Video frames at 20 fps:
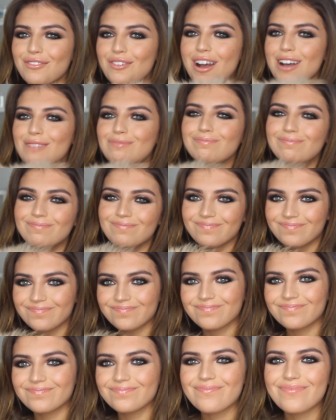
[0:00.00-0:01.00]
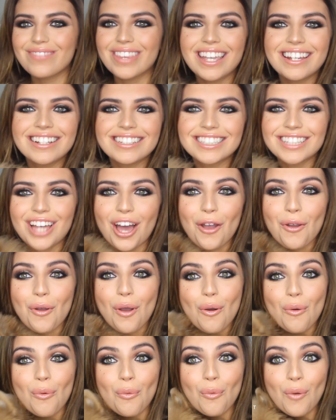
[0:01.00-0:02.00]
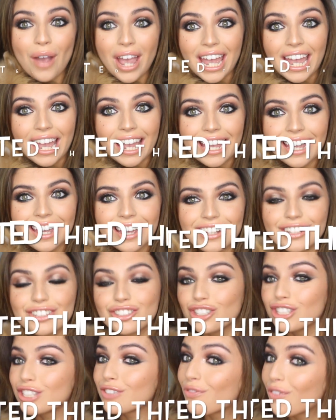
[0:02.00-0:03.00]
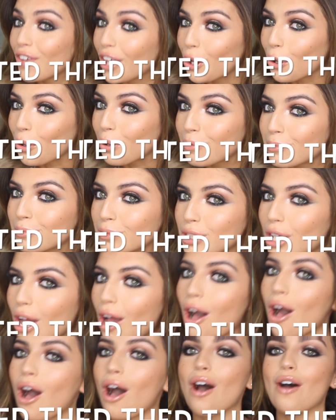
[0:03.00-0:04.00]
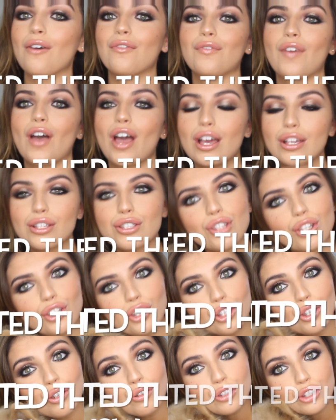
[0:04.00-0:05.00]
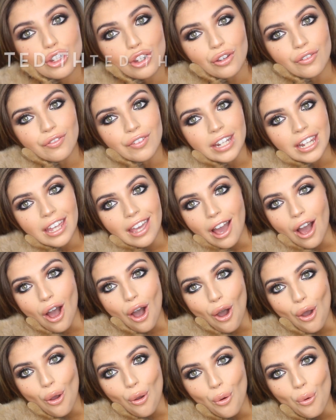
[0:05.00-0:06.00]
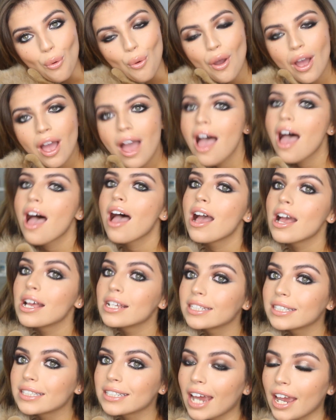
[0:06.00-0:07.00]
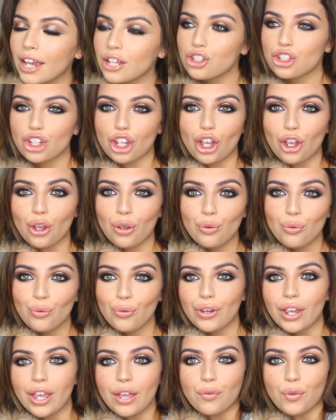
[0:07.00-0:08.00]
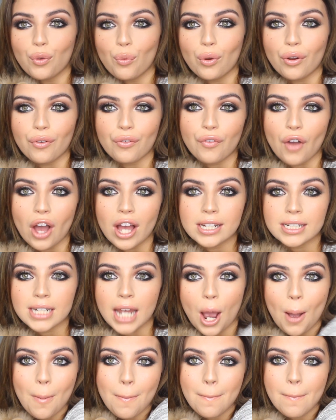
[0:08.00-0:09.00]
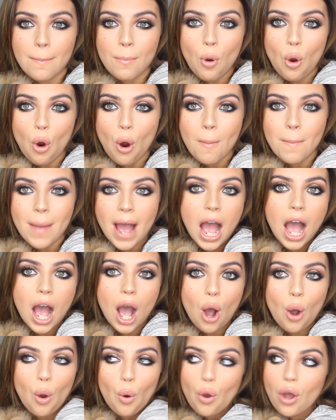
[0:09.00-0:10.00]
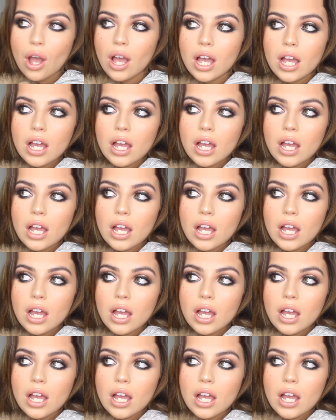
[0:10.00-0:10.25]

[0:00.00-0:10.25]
everyone! So we just filmed our first YouTube video. Stay tuned if you want to find out more about